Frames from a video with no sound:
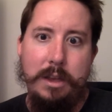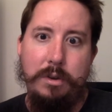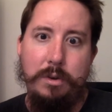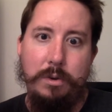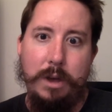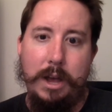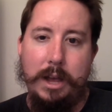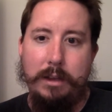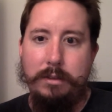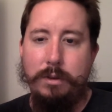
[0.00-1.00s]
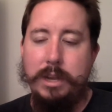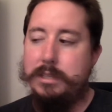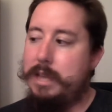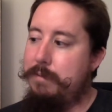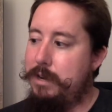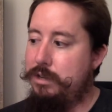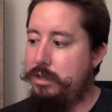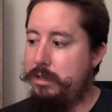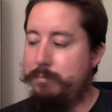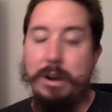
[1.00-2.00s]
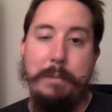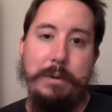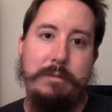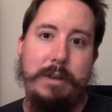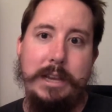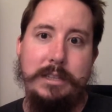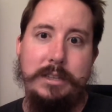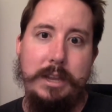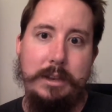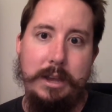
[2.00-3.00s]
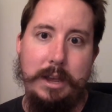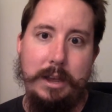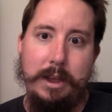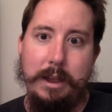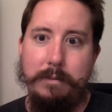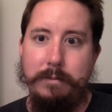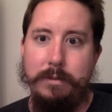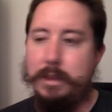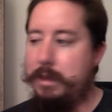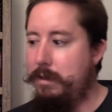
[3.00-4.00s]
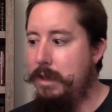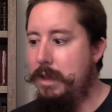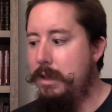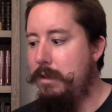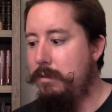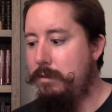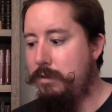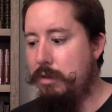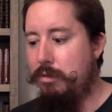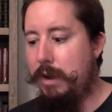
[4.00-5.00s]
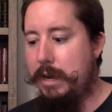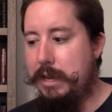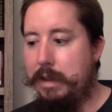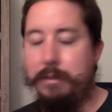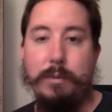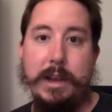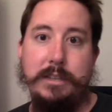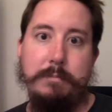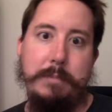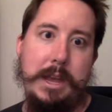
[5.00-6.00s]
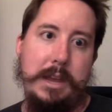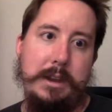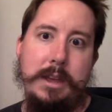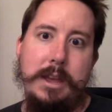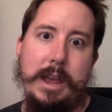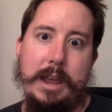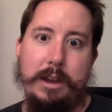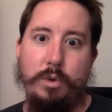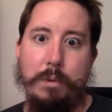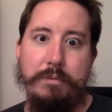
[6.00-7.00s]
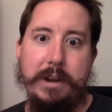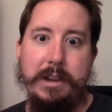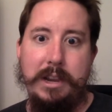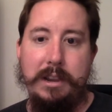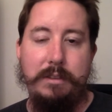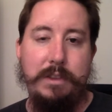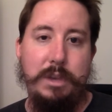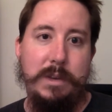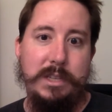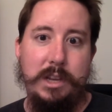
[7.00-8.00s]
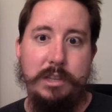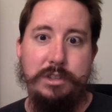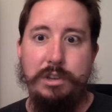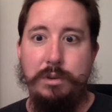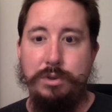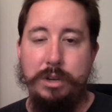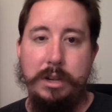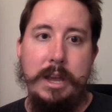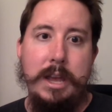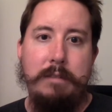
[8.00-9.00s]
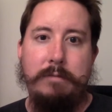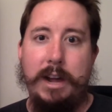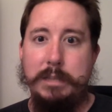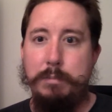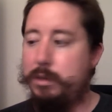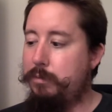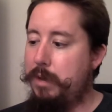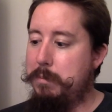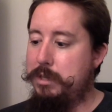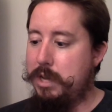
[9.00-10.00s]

who uh, took his definitions of property rights and uh, and the general idea of the rights of man and incorporated it into the U.S. Constitution. Locke's most famous